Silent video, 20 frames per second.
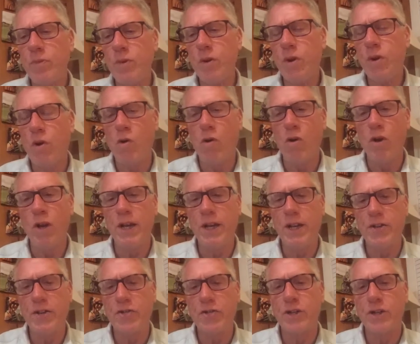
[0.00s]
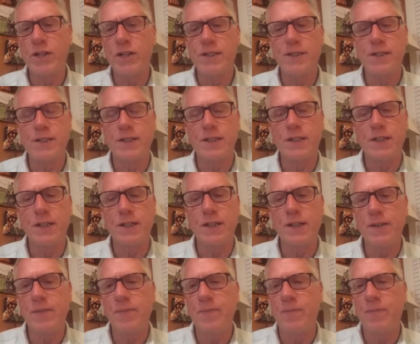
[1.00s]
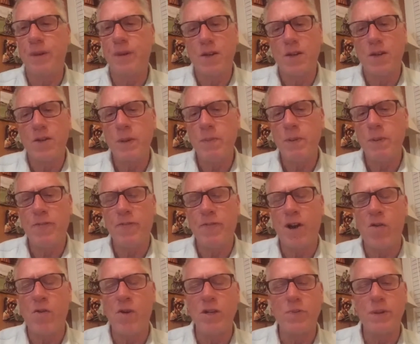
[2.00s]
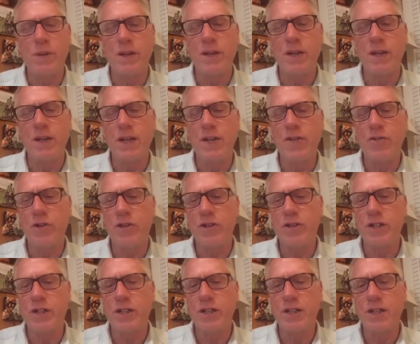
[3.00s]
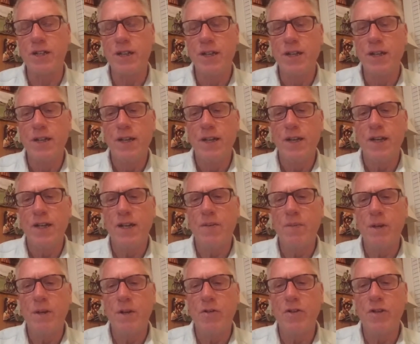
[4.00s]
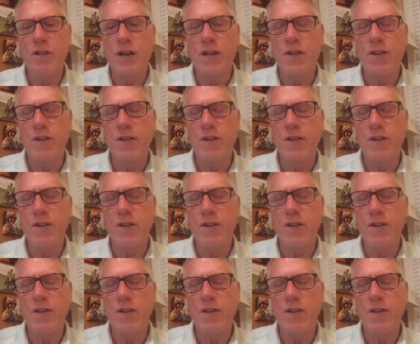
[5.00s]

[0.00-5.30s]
oral histories because um, people have always been interested in moonshine.